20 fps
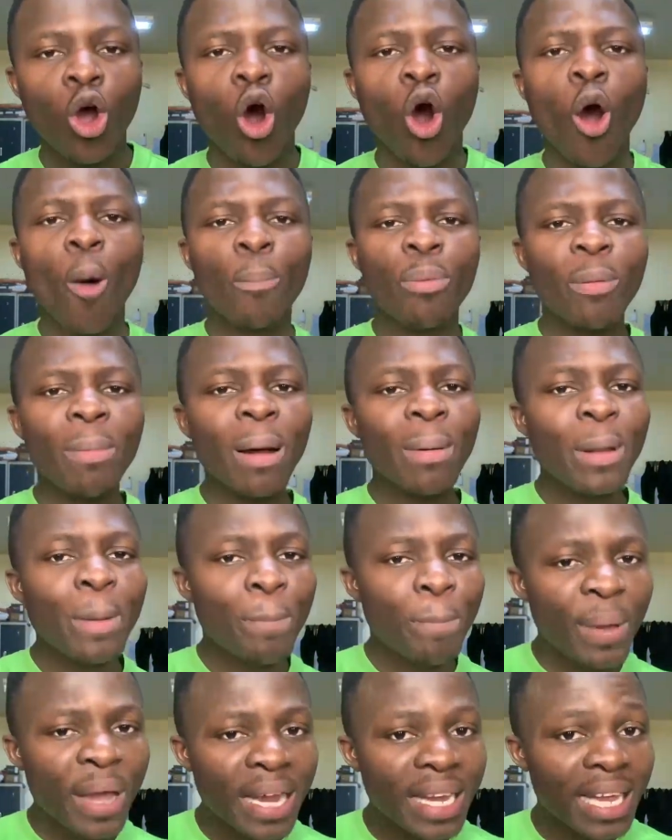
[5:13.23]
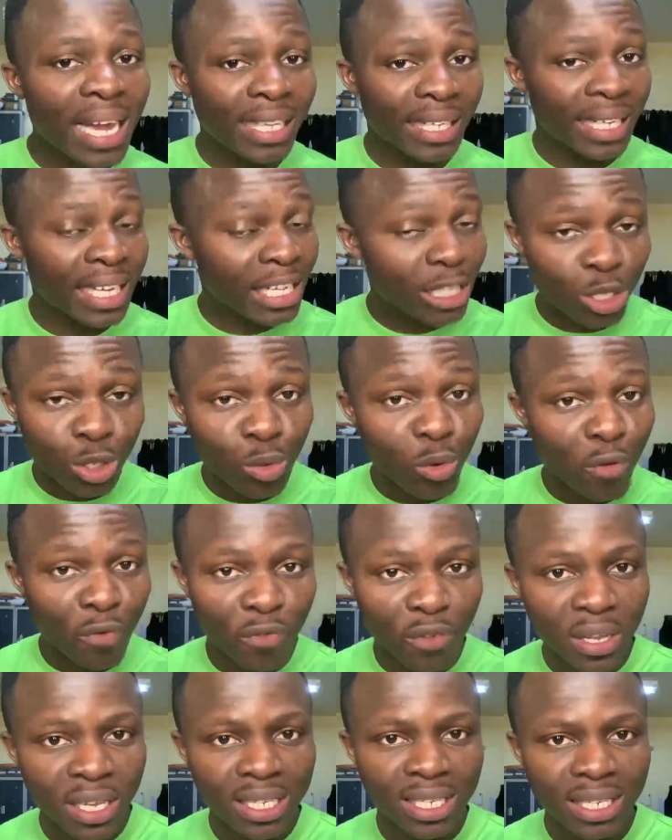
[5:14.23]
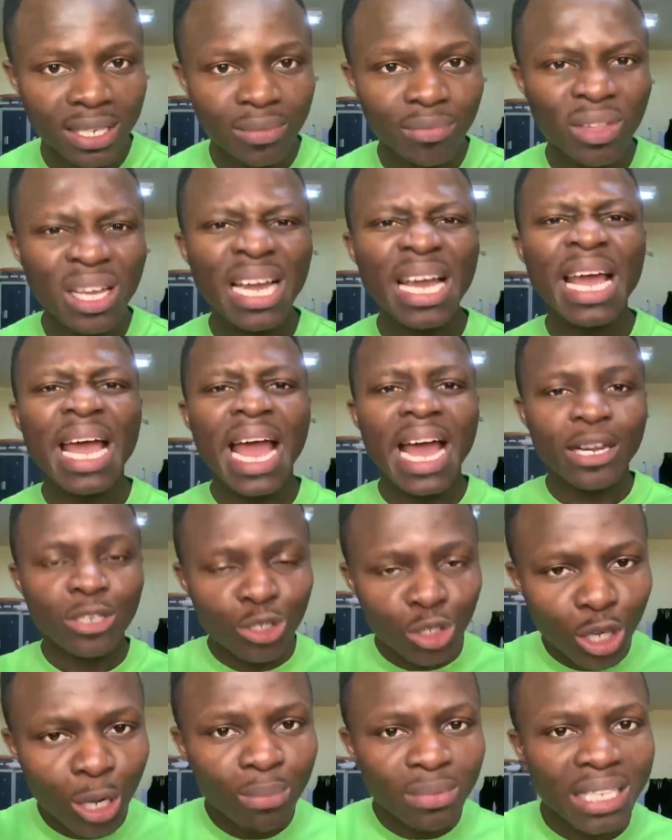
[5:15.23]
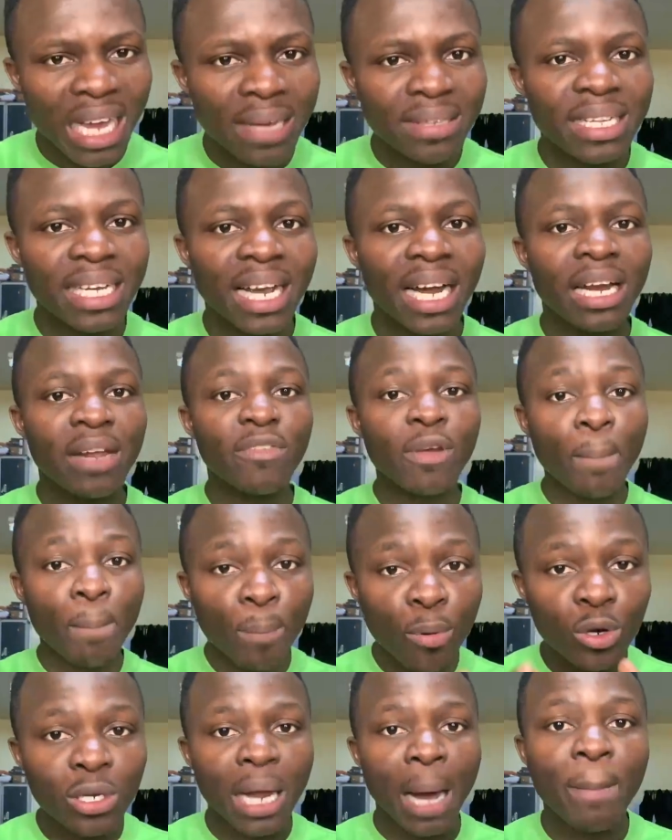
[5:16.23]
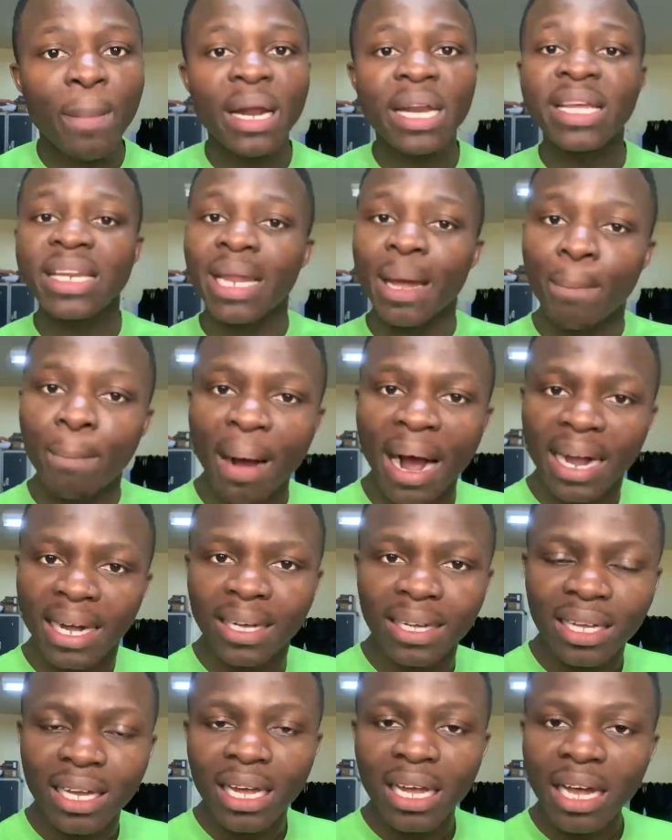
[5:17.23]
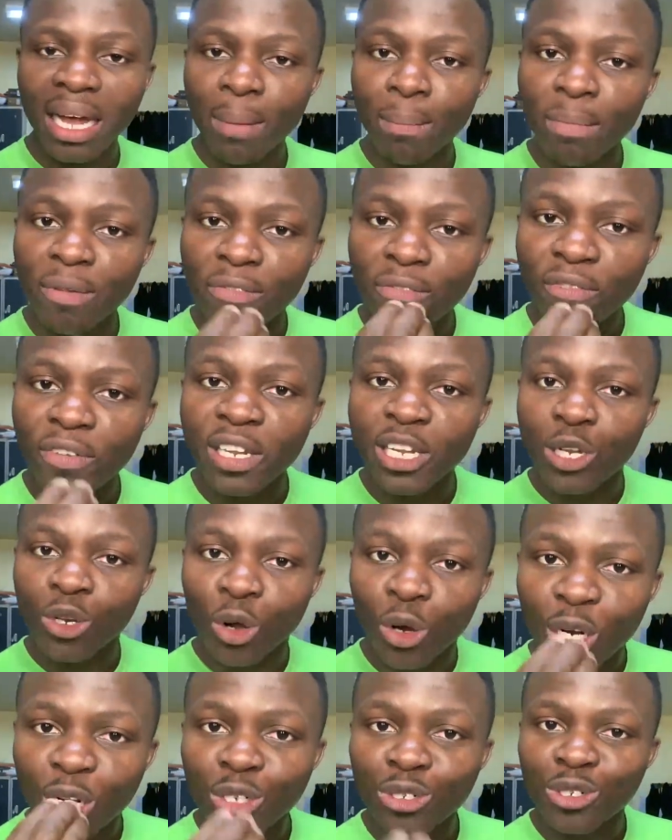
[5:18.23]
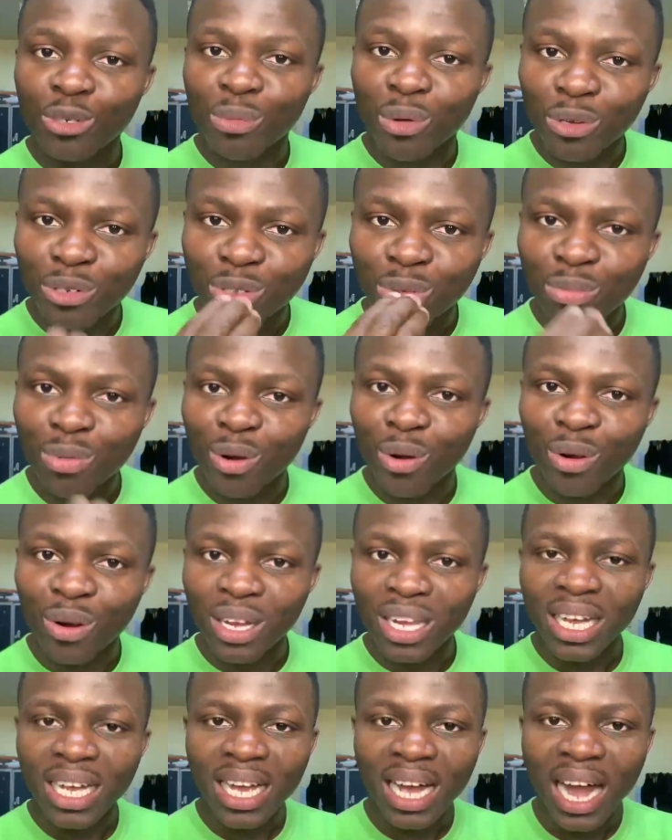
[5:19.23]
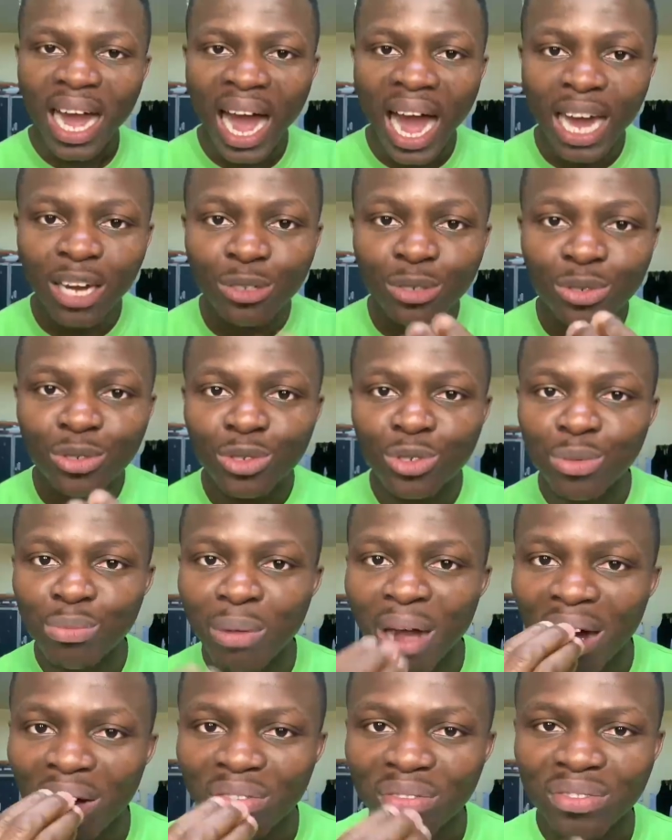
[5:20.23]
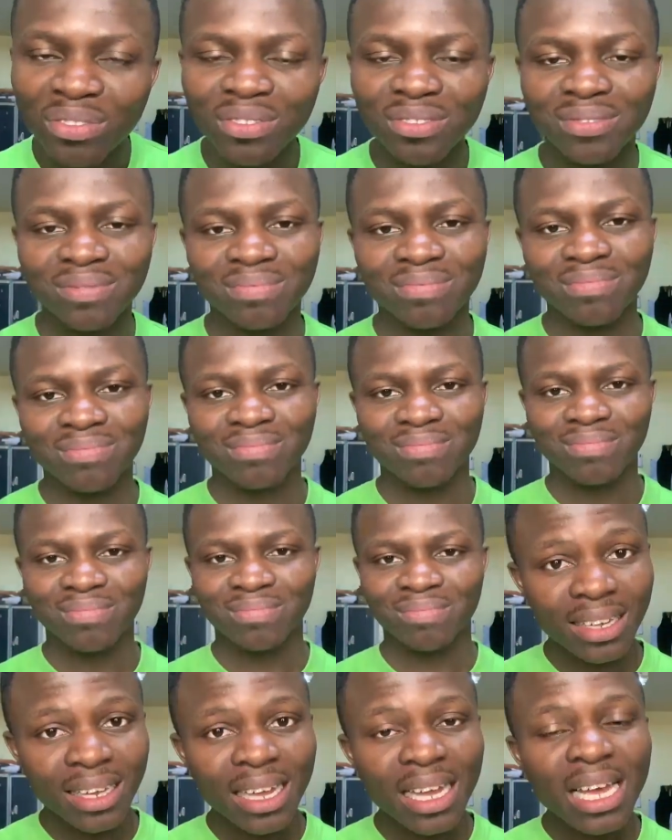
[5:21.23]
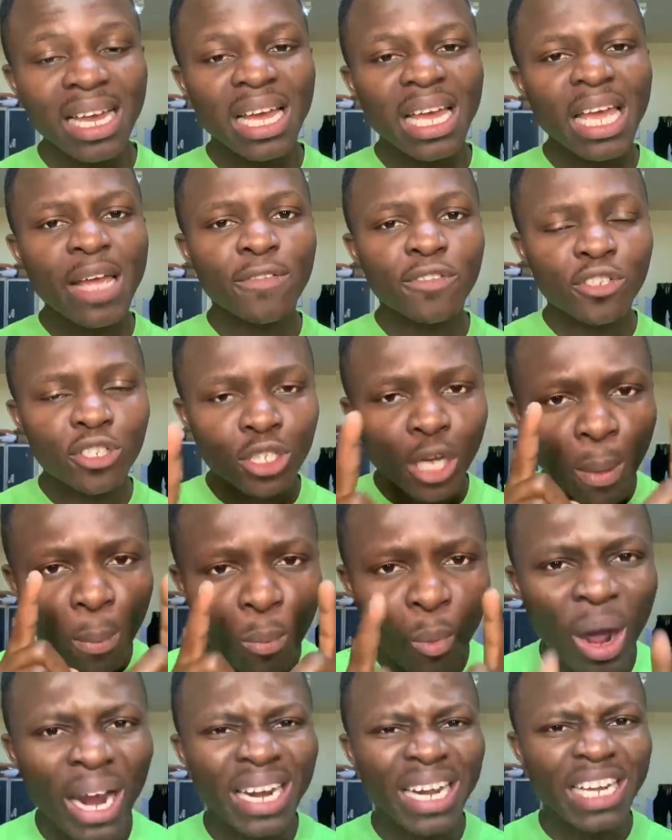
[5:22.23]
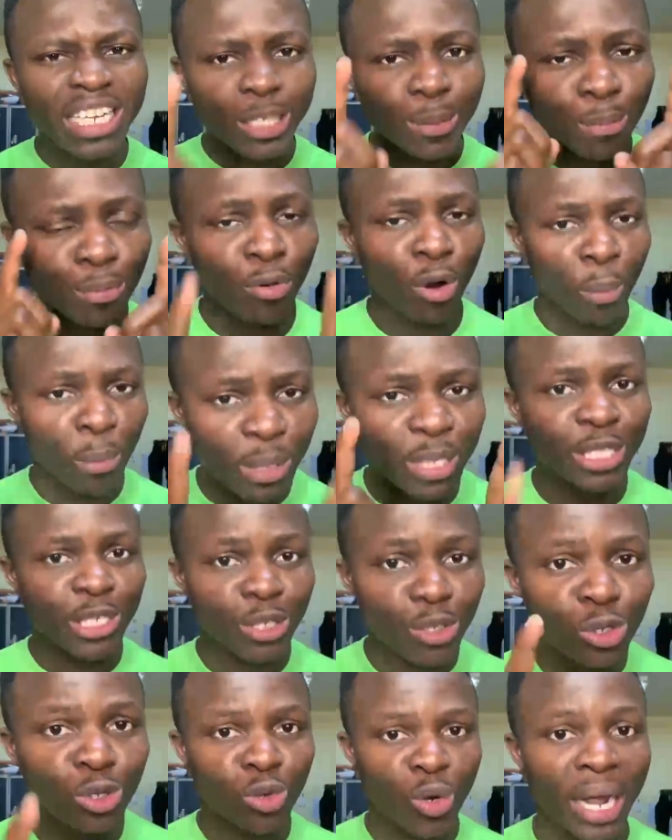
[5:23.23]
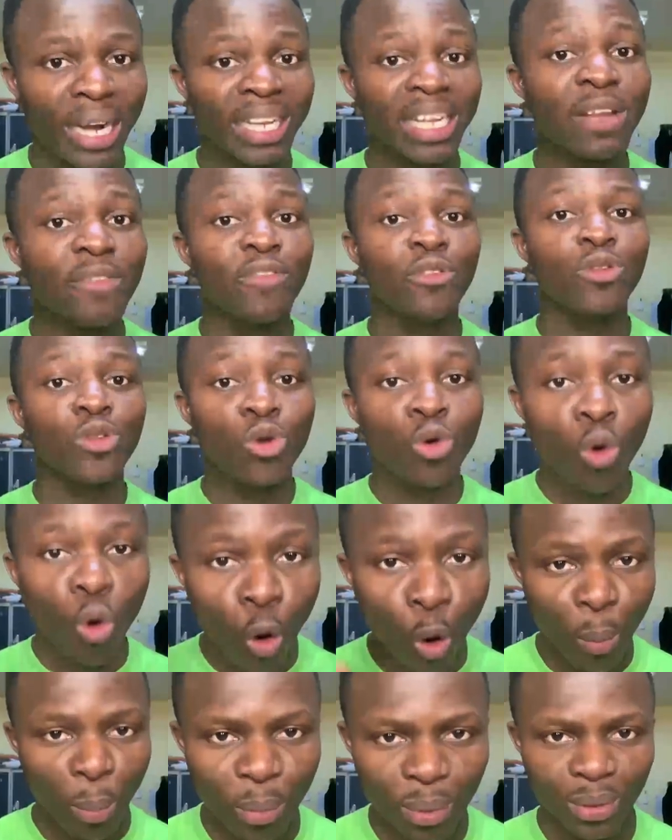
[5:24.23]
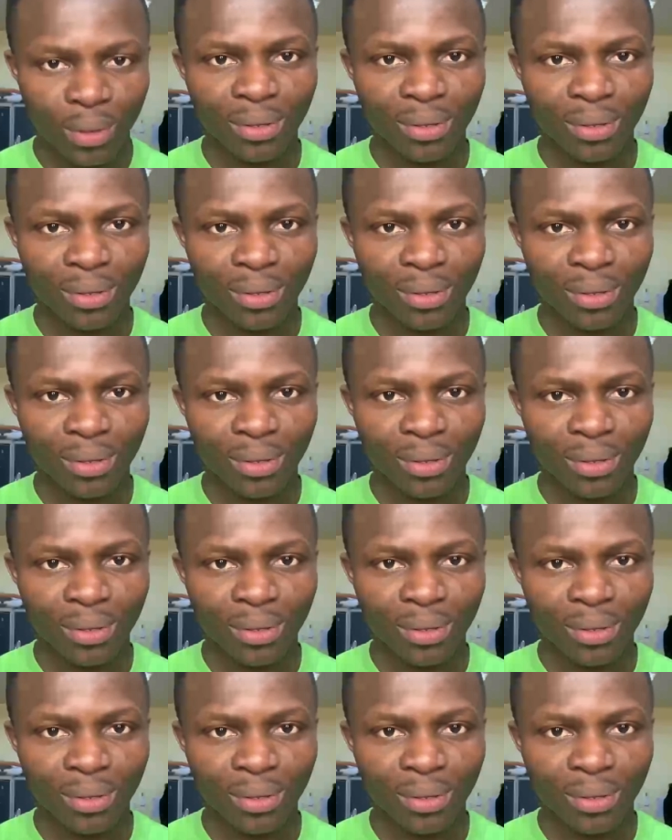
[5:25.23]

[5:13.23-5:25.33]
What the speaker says: or probably pay their kids' school fees, and sometimes they can even put that money in the bank and be feeding on it small, hand to mouth. If someone is promising you and giving you hope,